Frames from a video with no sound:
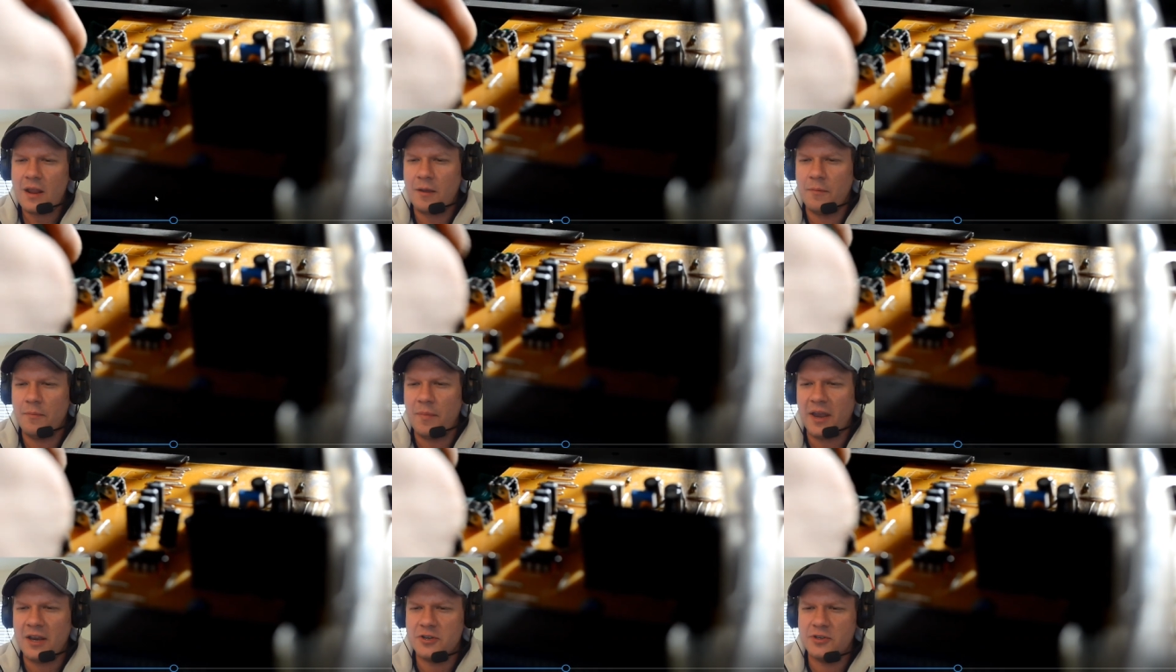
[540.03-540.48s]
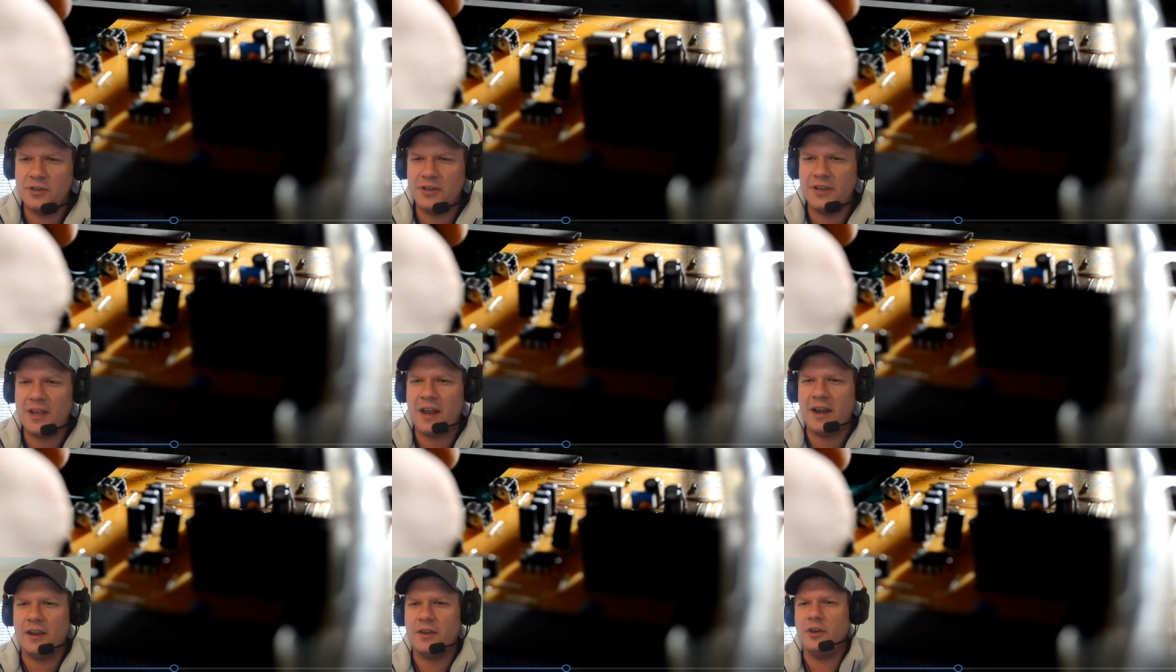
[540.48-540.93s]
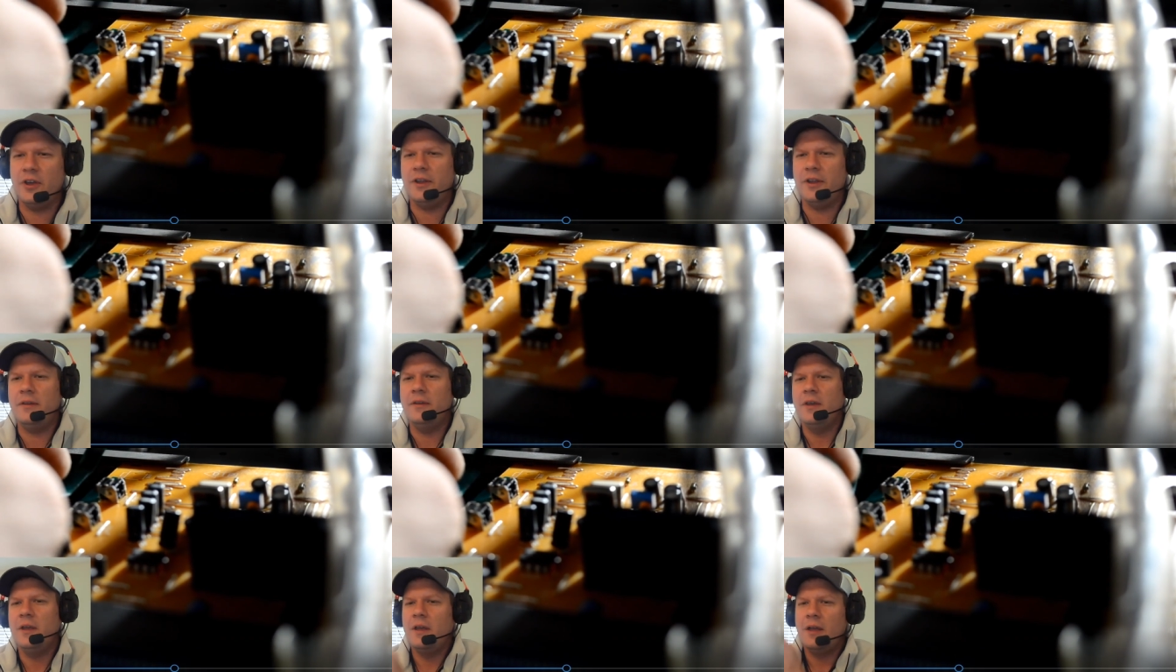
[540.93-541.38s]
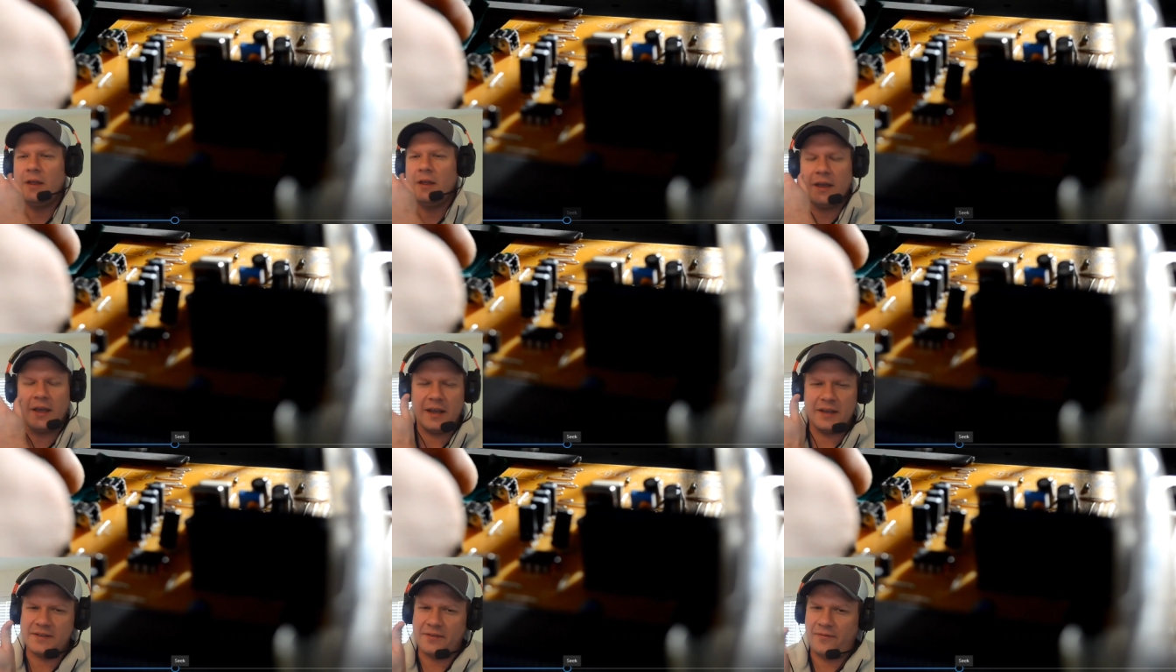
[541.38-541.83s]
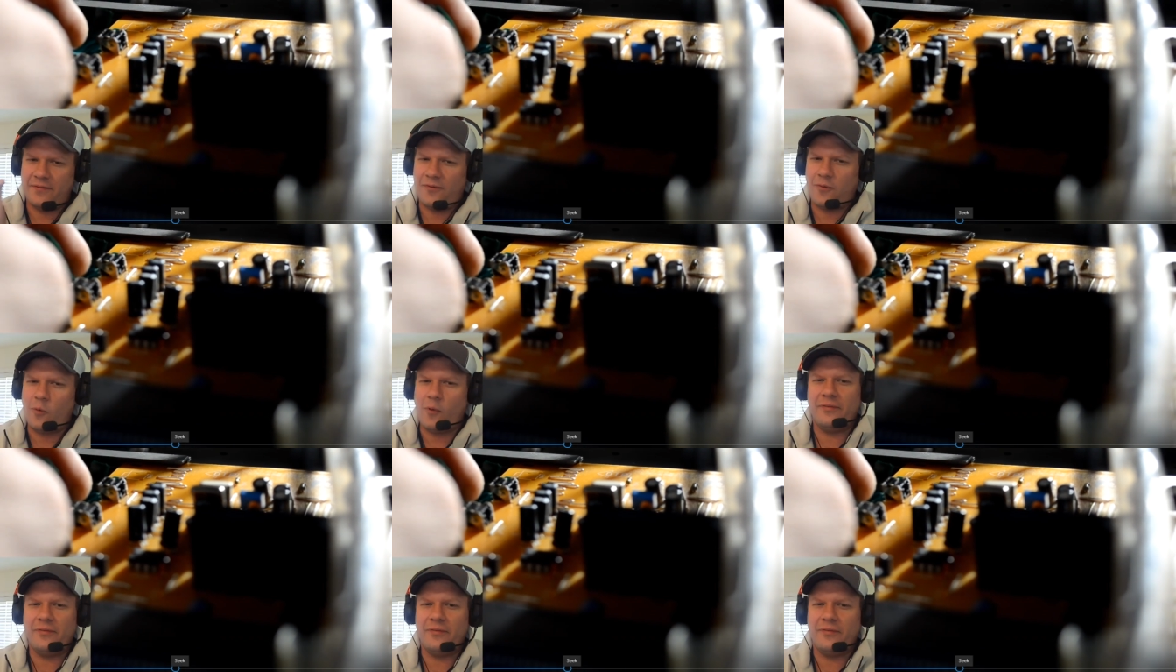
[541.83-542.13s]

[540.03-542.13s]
Make sure you got a good, like I said, four